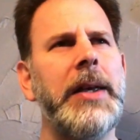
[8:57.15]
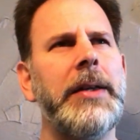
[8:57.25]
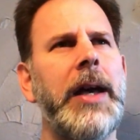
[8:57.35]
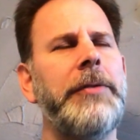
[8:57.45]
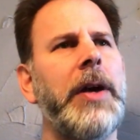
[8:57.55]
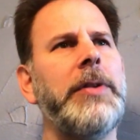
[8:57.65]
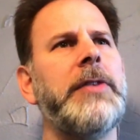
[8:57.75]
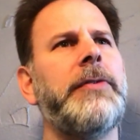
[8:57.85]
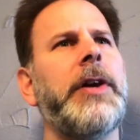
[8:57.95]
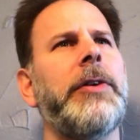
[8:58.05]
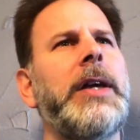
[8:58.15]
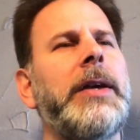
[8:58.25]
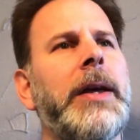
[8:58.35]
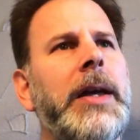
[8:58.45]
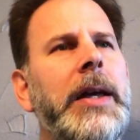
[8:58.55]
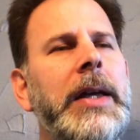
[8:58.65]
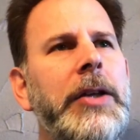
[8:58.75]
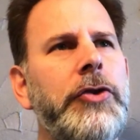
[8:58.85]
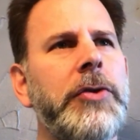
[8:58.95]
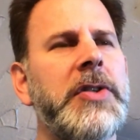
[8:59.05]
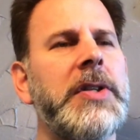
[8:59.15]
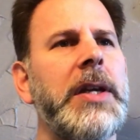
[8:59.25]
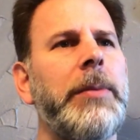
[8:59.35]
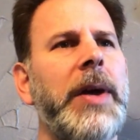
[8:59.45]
And I found this very interesting